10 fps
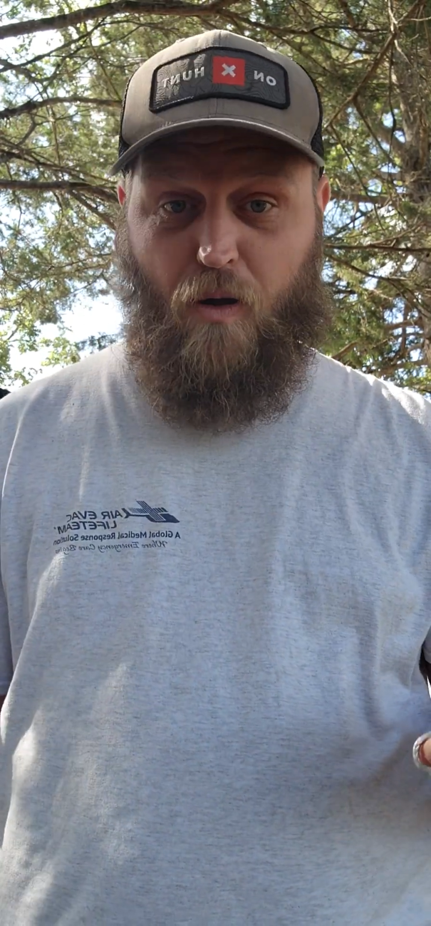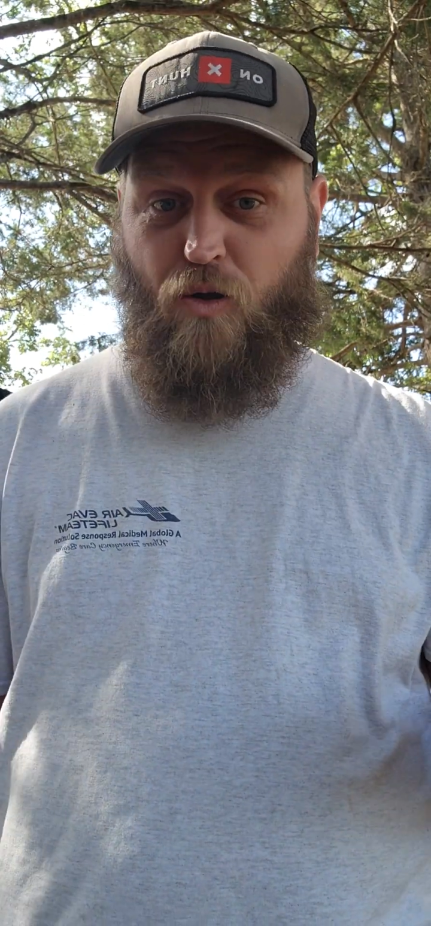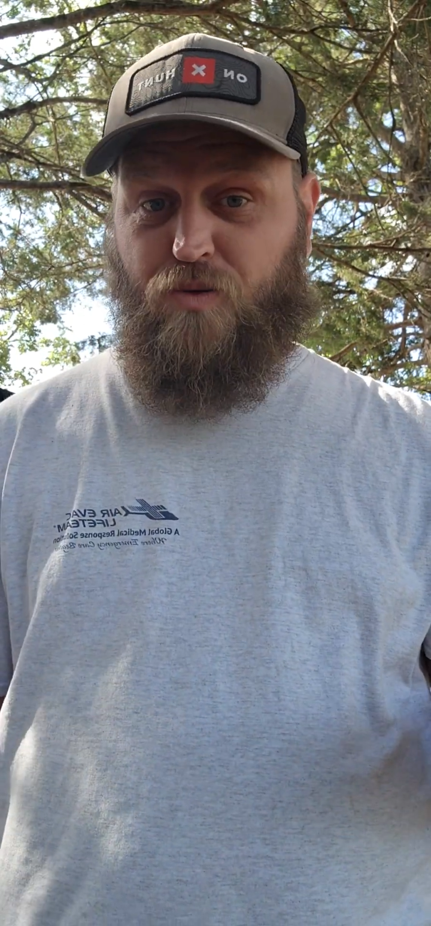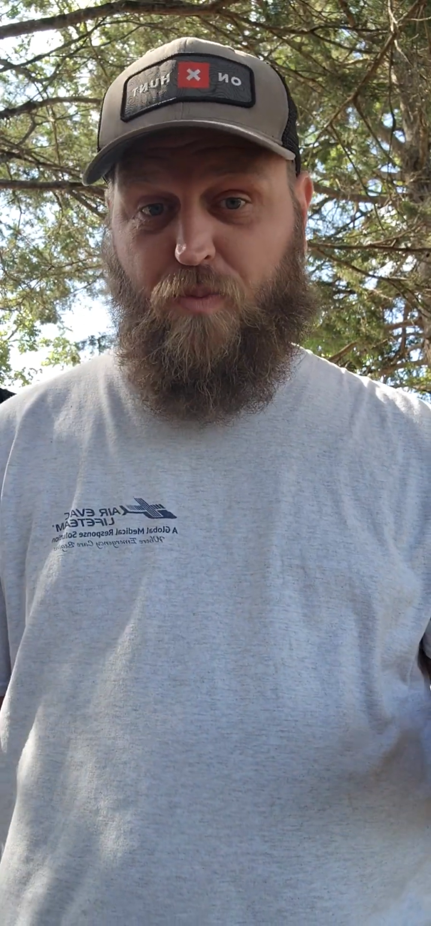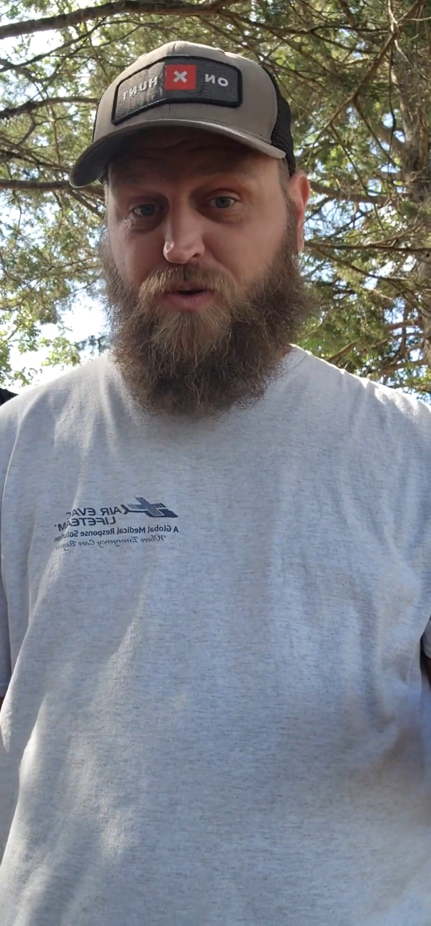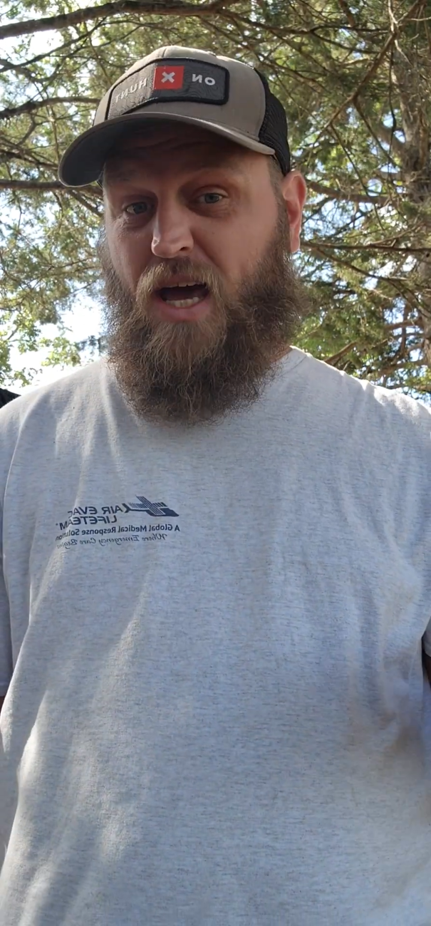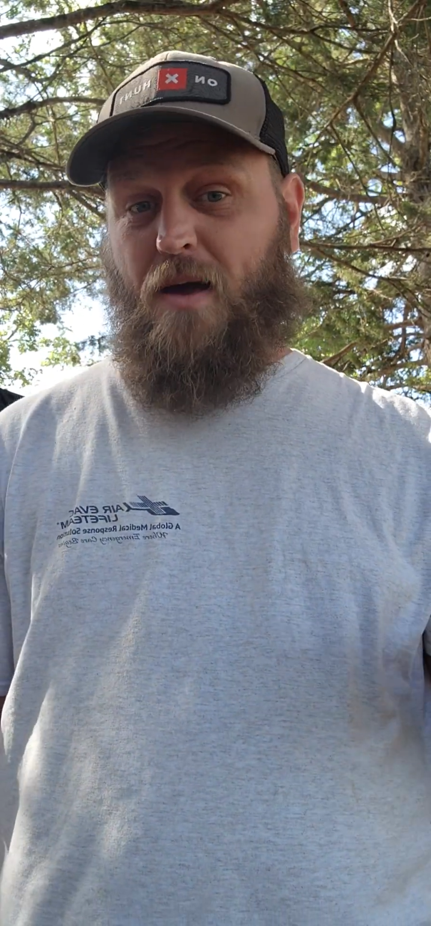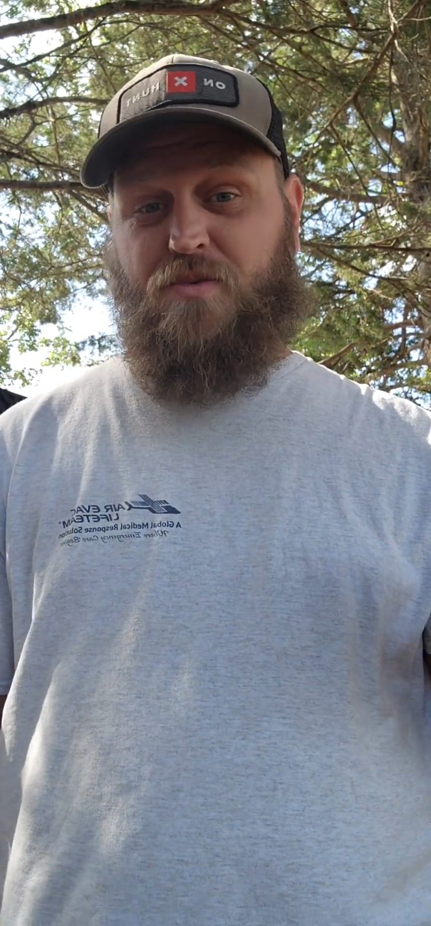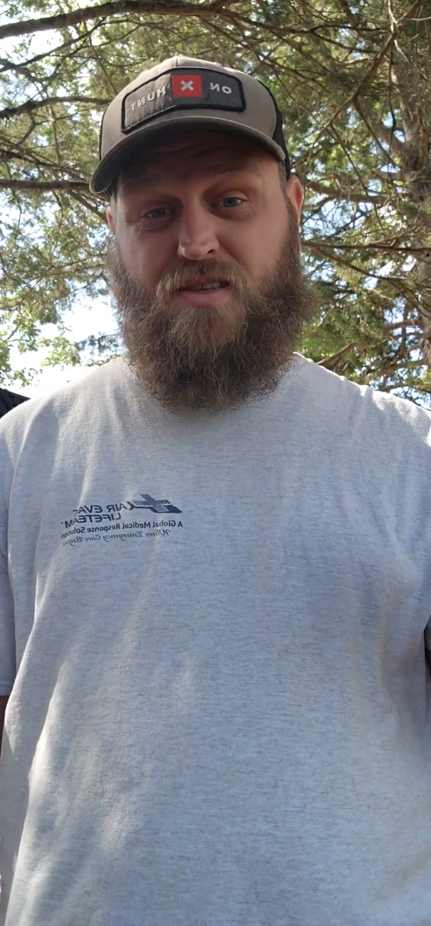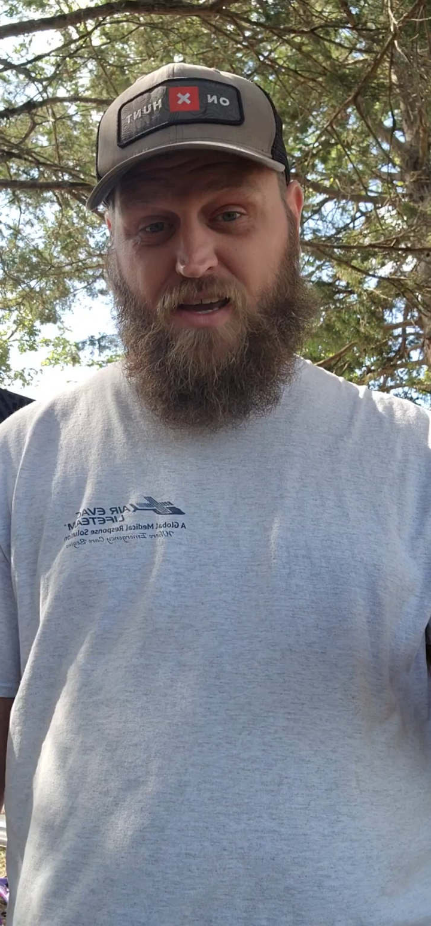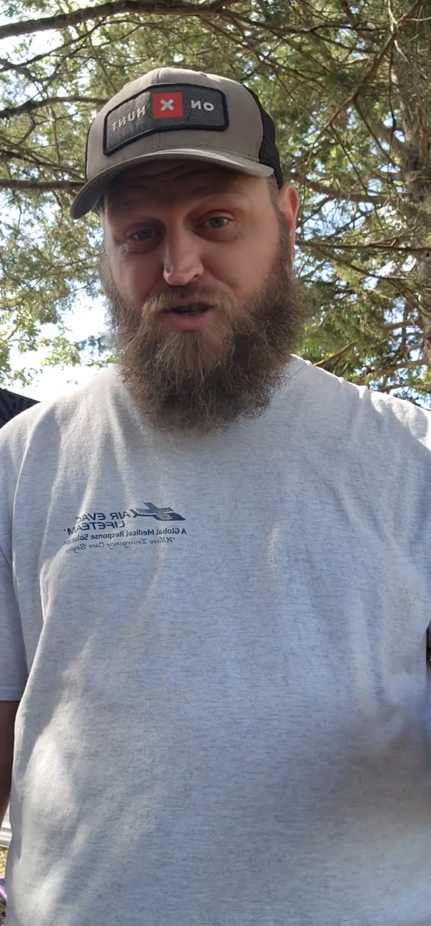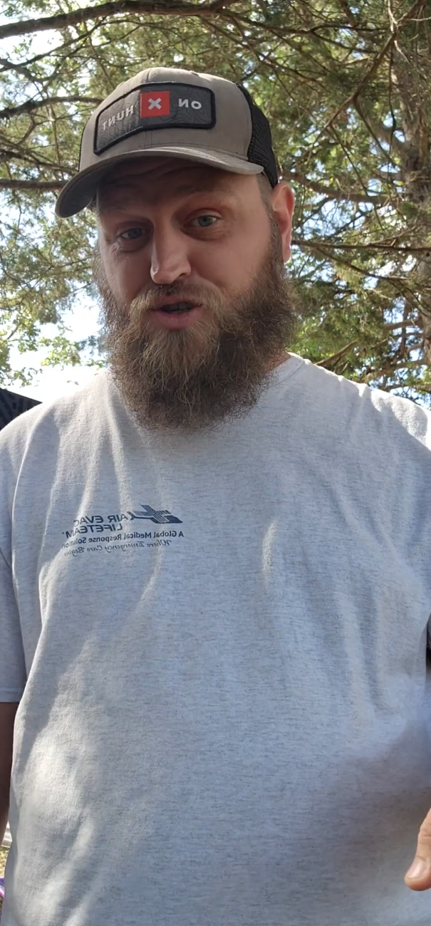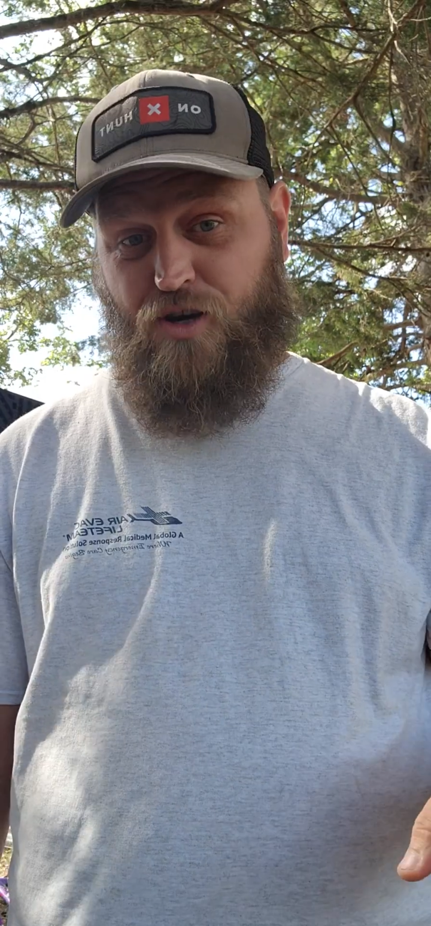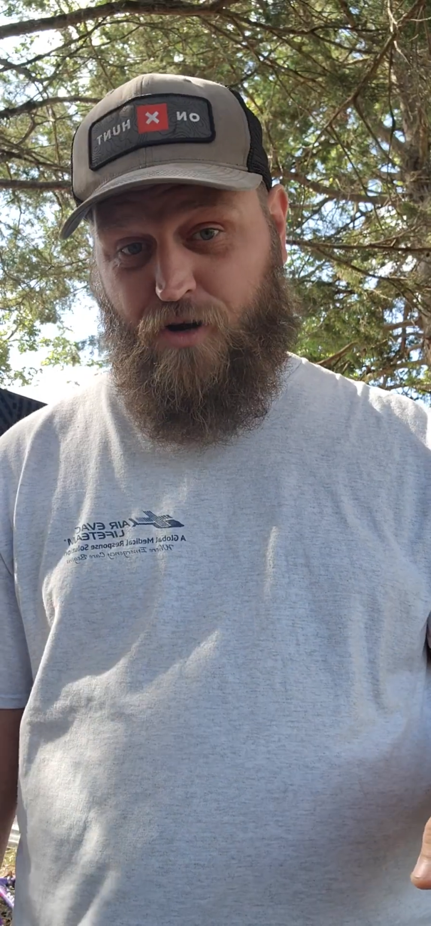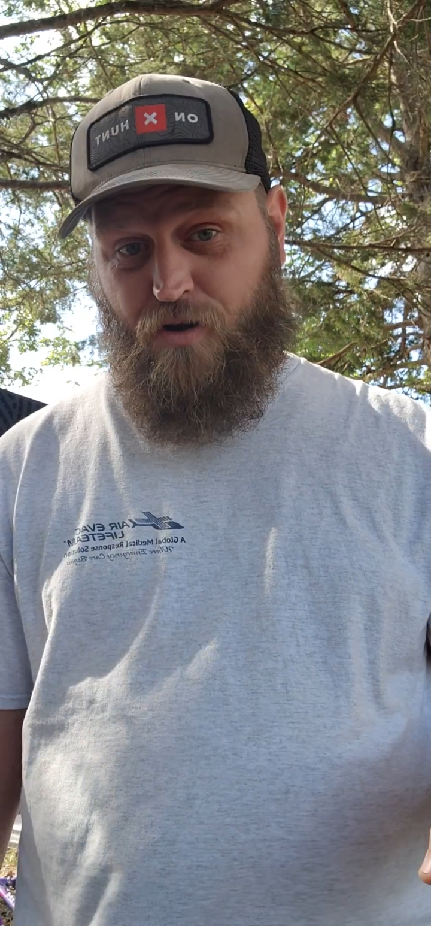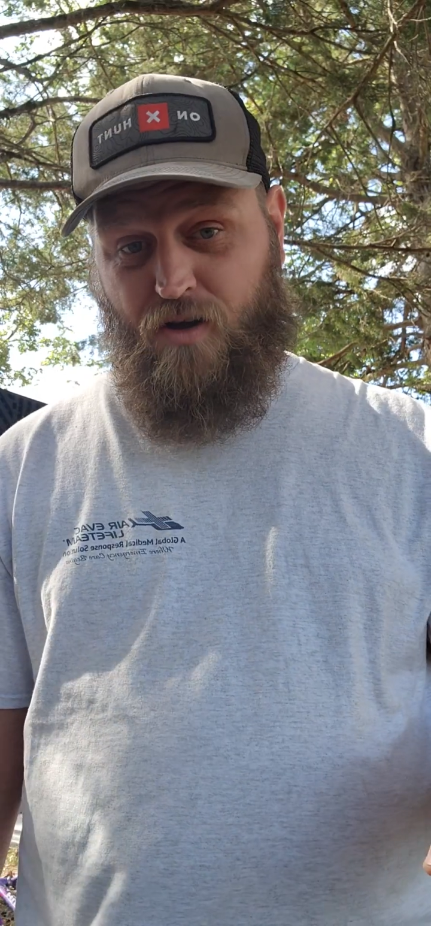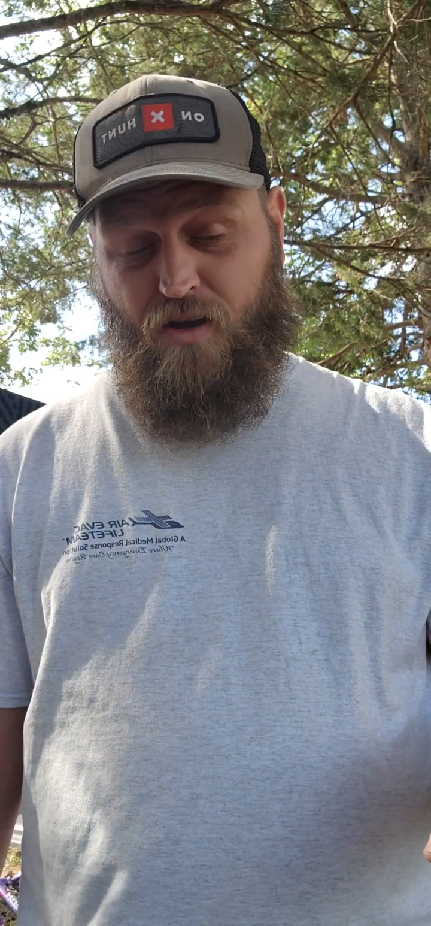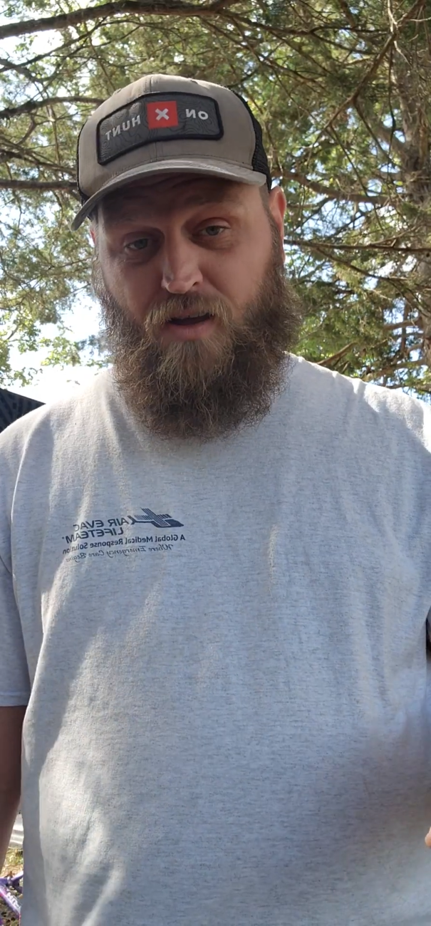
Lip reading: multiple times this year,